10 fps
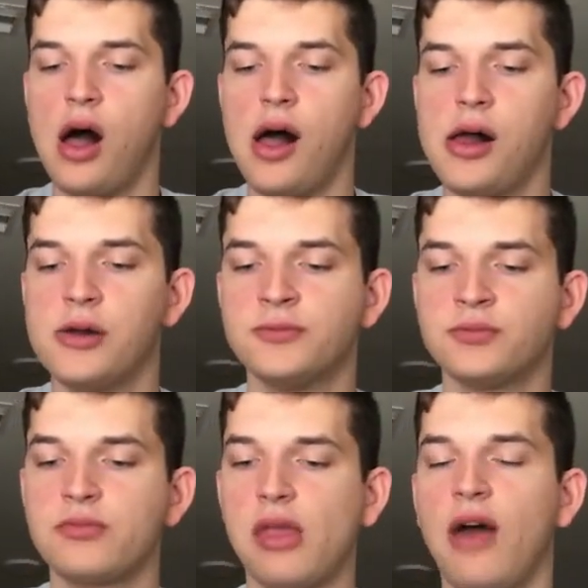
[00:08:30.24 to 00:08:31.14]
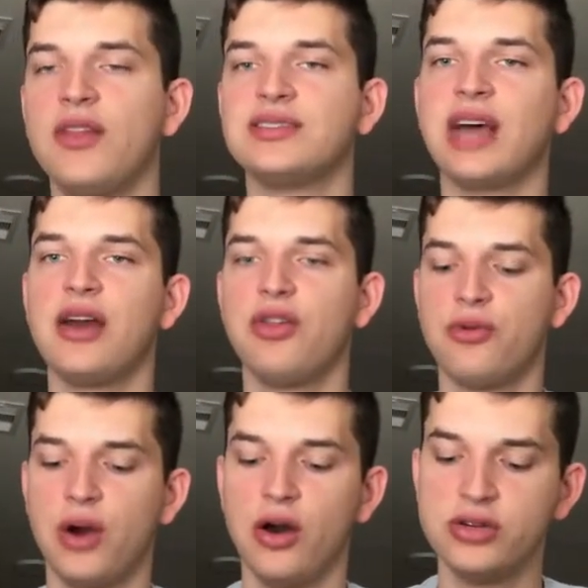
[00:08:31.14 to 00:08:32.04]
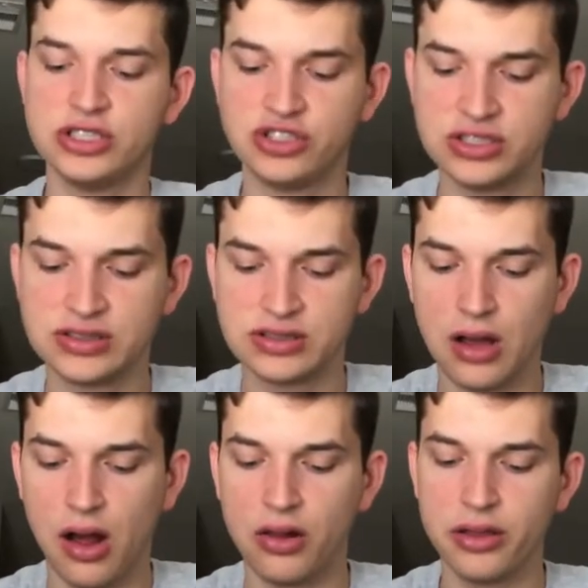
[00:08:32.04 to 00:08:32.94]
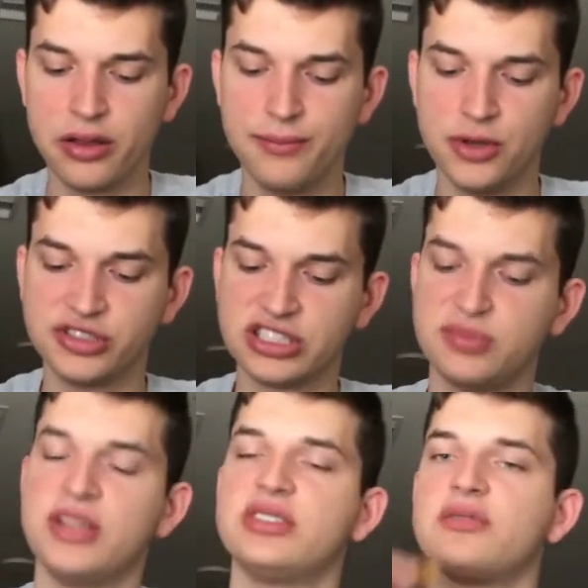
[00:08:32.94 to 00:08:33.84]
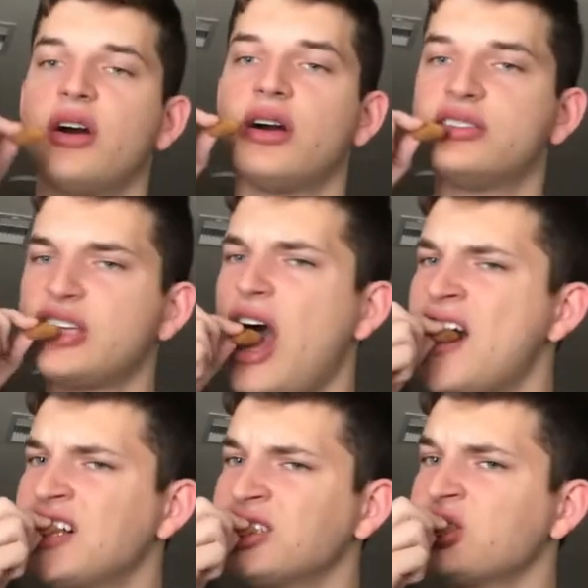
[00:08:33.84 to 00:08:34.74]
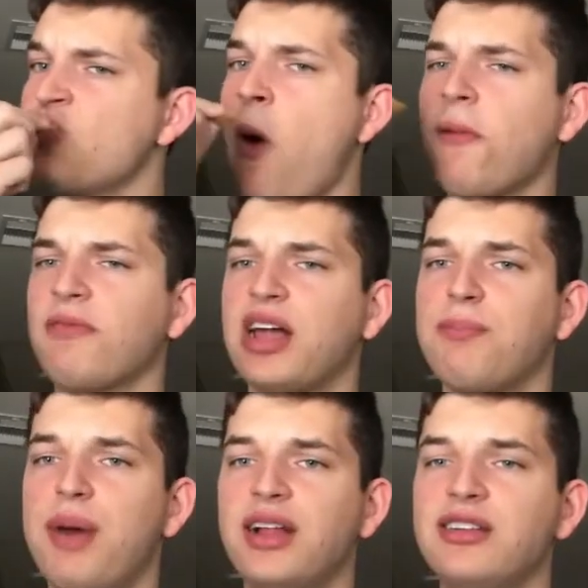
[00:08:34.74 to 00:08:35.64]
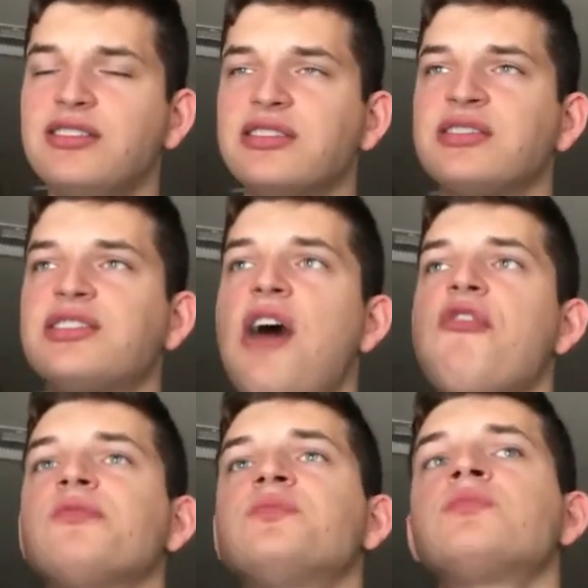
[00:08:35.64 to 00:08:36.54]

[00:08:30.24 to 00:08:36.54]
um, on the side of the road, it's just all the most expensive cars, like Bentleys and stuff.